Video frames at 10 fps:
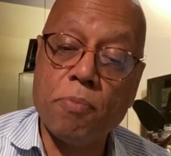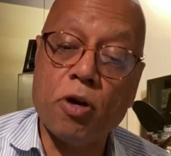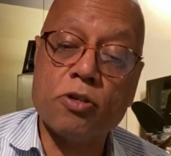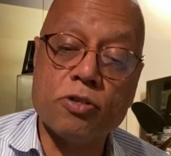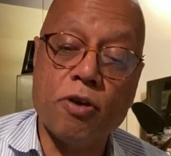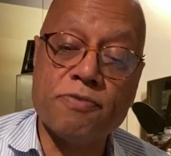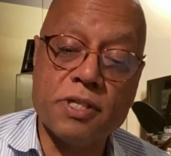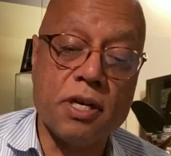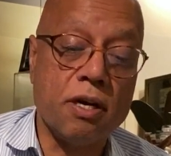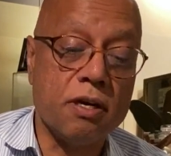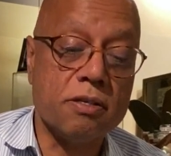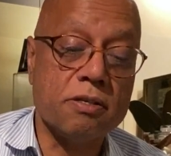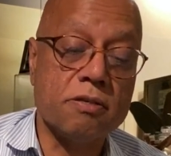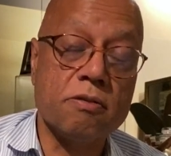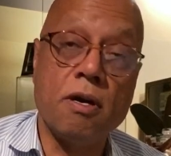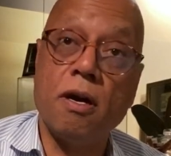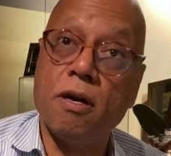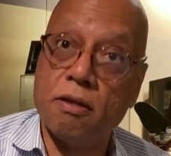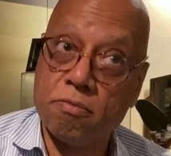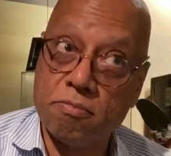box of cigars.
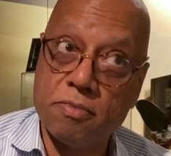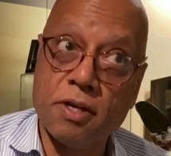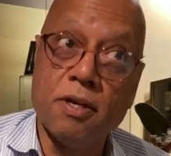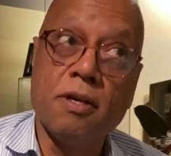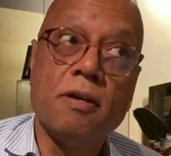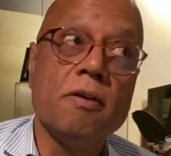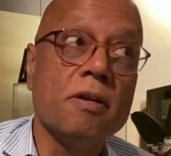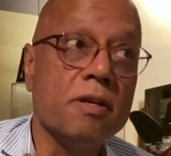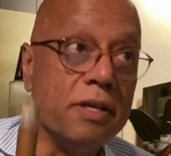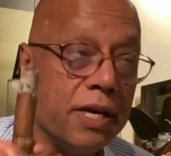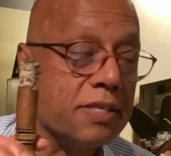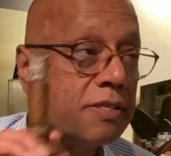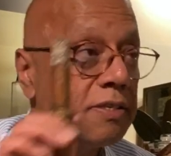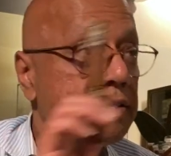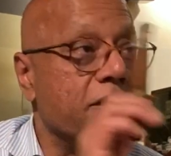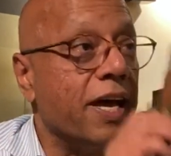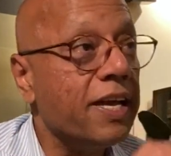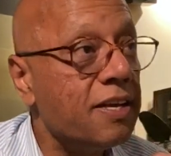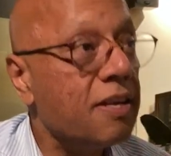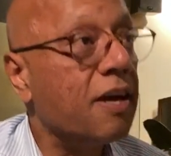Yes, the
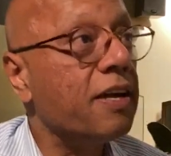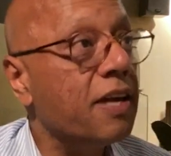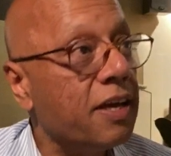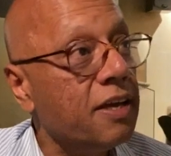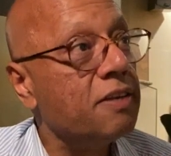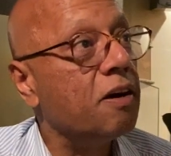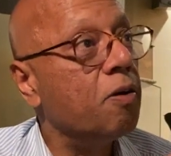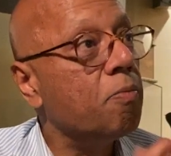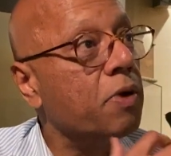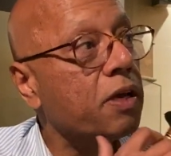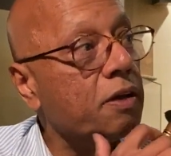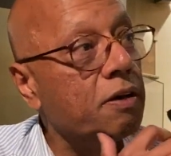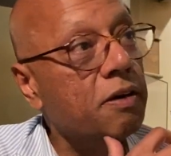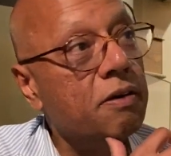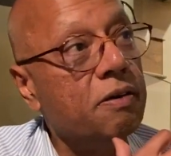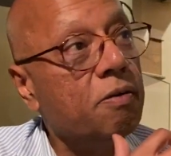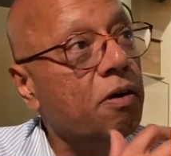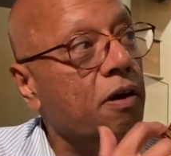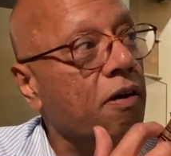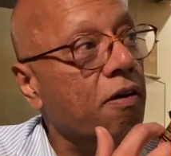898. Oh my God.
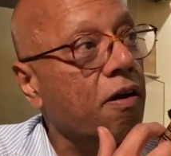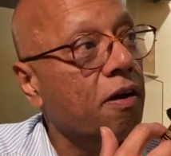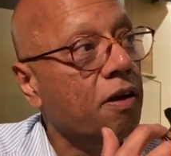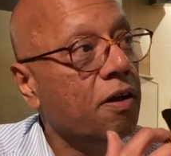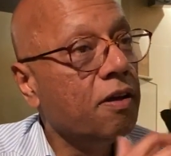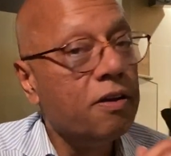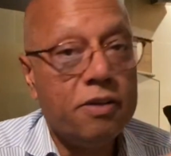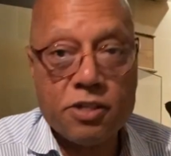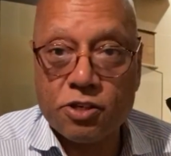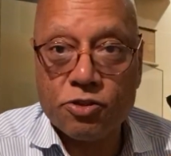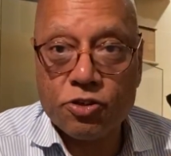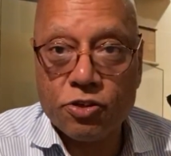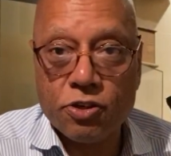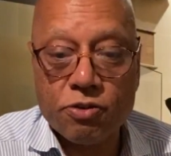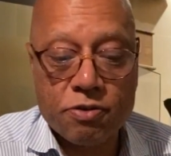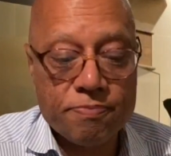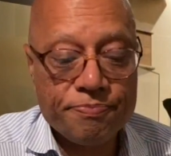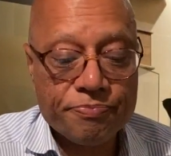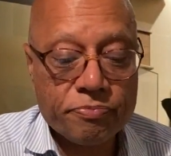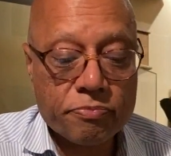Discontinued.
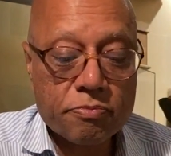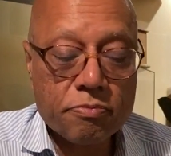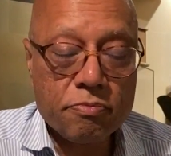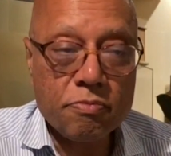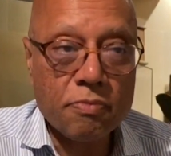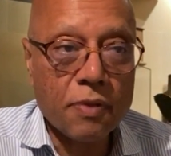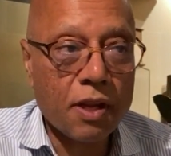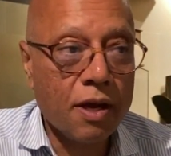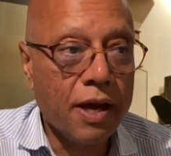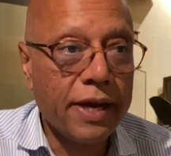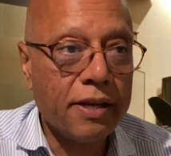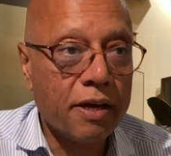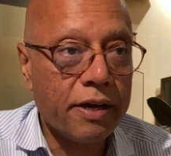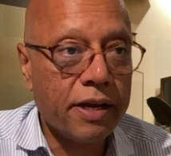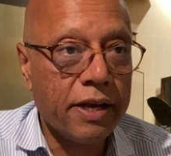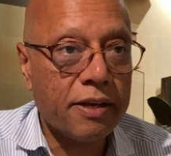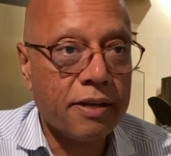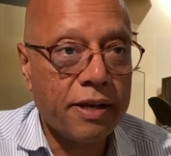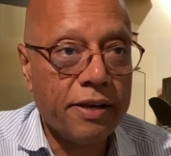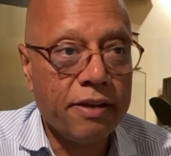898,
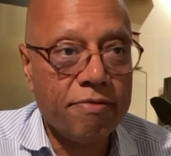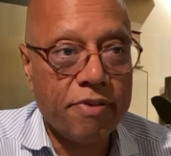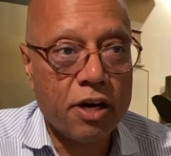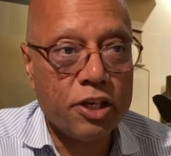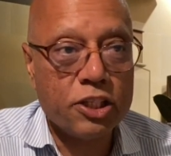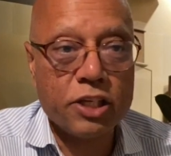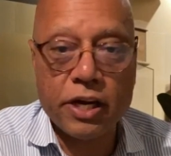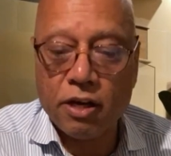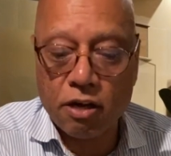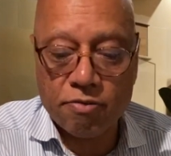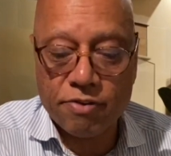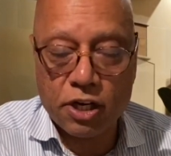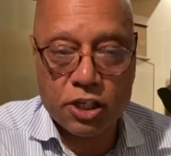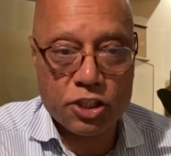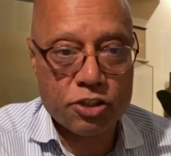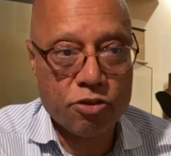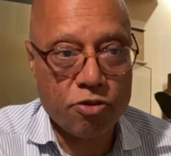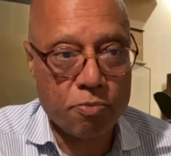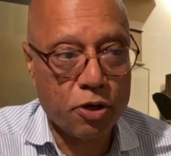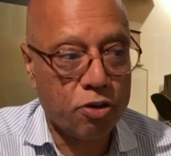they did a varnished and unvarnished
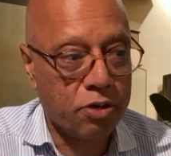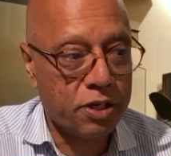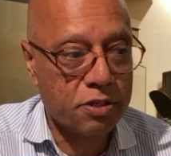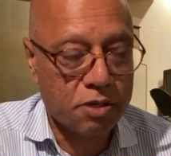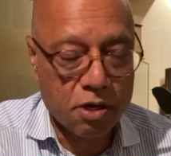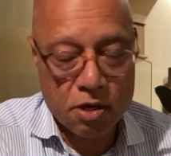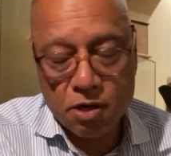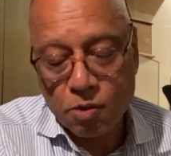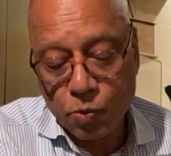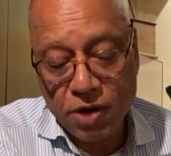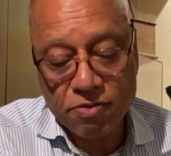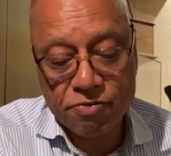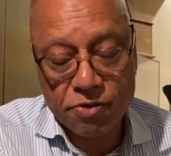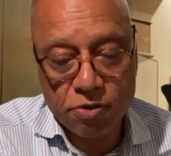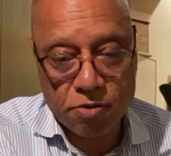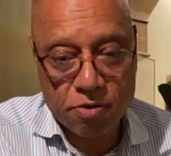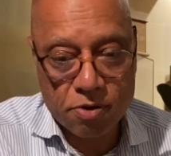Ramon Allones. We have a few.